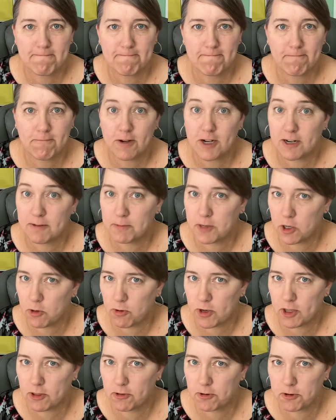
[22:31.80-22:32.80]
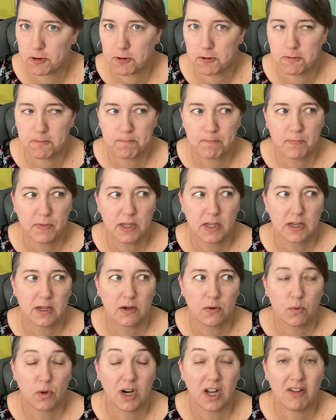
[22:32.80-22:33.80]
what I'm going through,
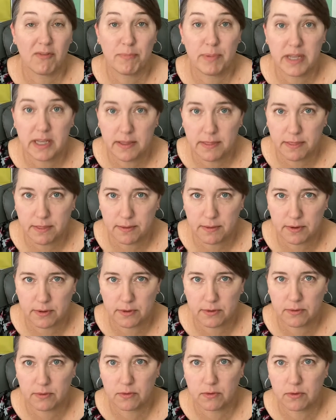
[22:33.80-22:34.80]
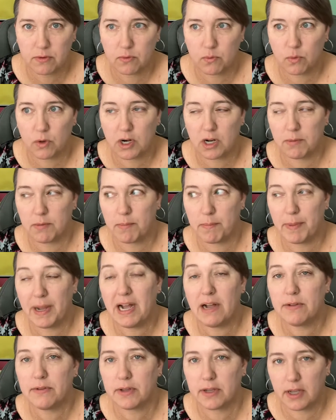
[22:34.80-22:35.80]
what I've been through, what I'm
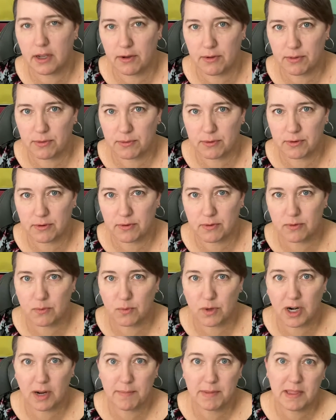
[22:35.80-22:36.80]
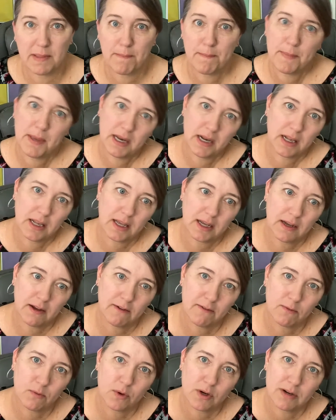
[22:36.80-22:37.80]
about to go through, what I'm in the middle
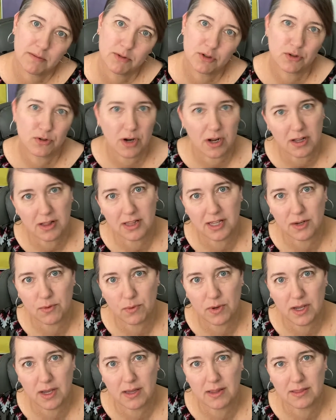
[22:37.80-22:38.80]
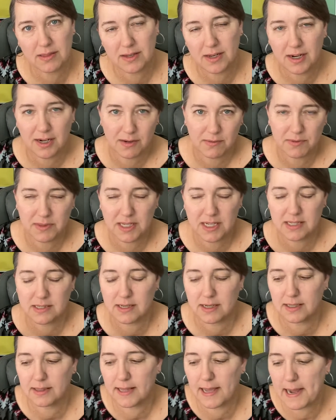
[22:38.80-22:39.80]
of, what I'm struggling with, things
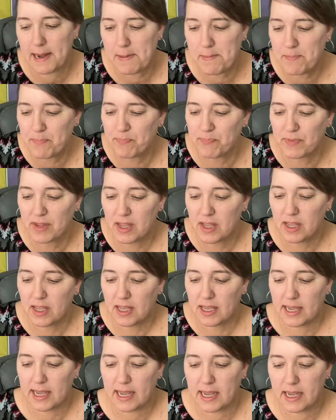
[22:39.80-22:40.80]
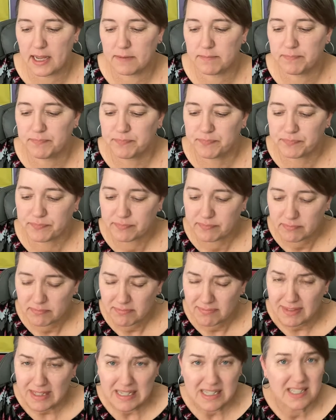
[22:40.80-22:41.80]
like that. And
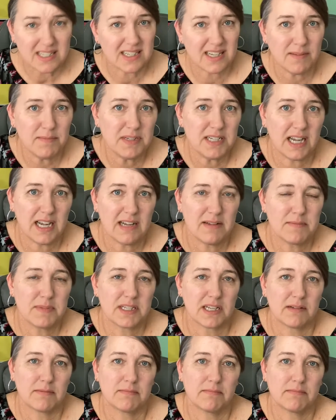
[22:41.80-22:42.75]
sometimes